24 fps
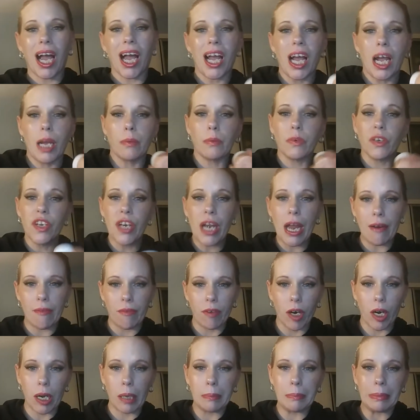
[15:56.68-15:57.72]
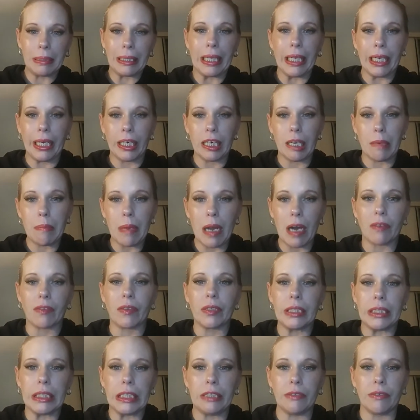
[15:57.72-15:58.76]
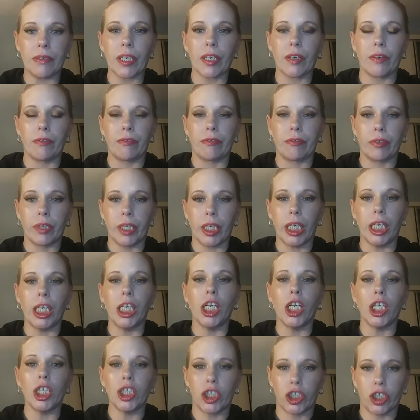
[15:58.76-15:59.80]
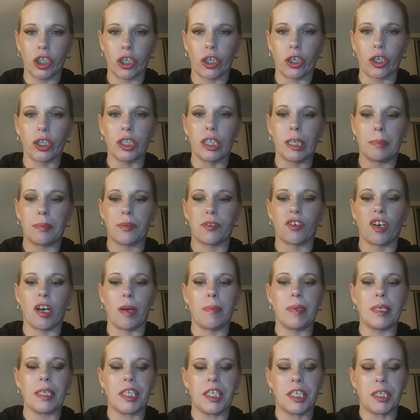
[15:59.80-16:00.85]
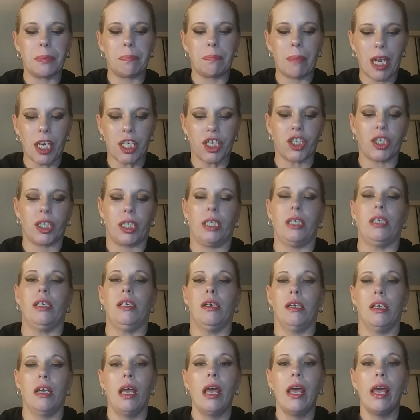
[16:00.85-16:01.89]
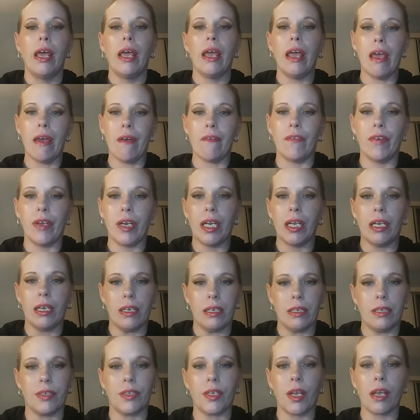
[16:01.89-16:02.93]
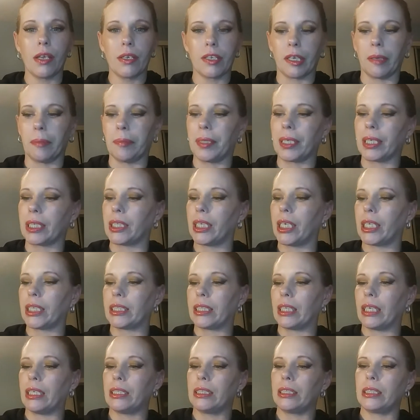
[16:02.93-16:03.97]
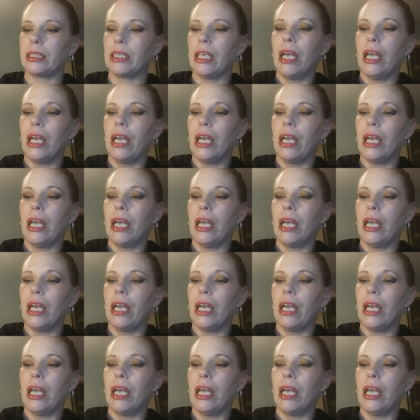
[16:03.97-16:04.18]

I will never complain about receiving a free sugar lip scrub, especially if it is something like this.